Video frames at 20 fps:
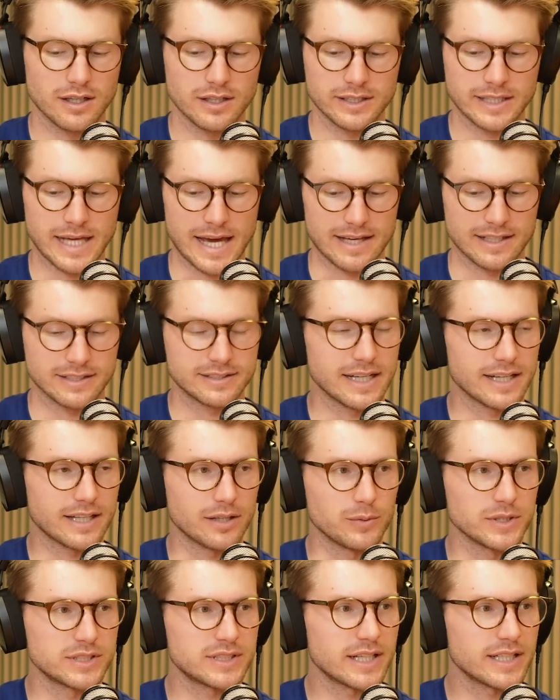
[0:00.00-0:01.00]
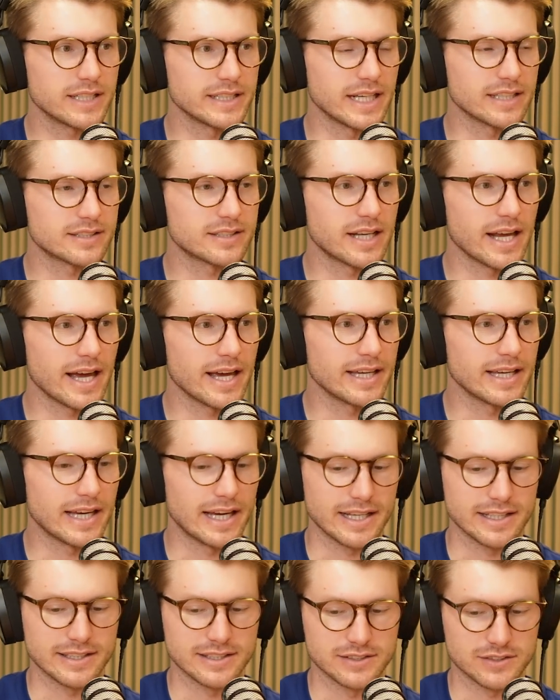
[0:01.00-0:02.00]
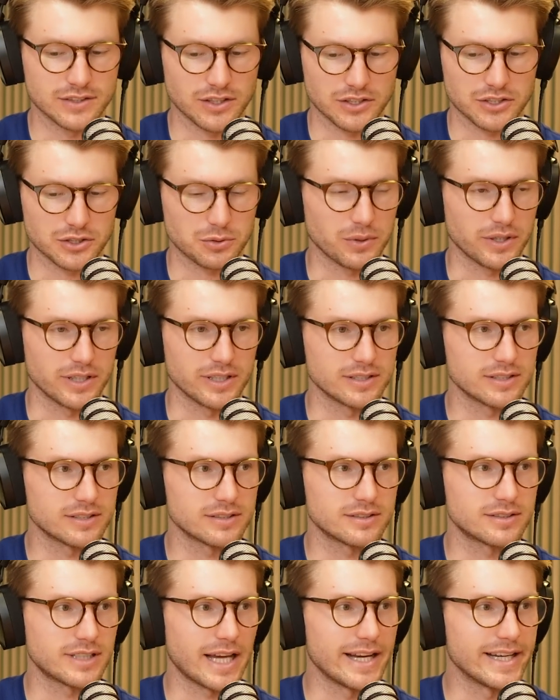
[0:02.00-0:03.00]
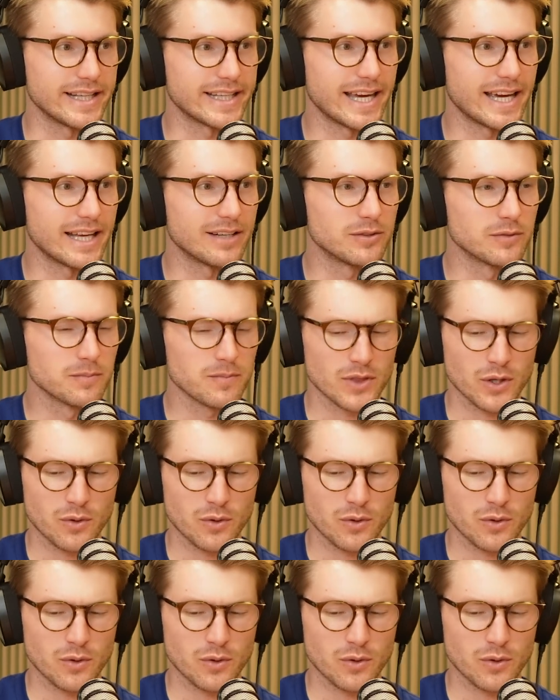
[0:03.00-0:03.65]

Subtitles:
Yeah, exactly. We said it yesterday, and I just want to say it again.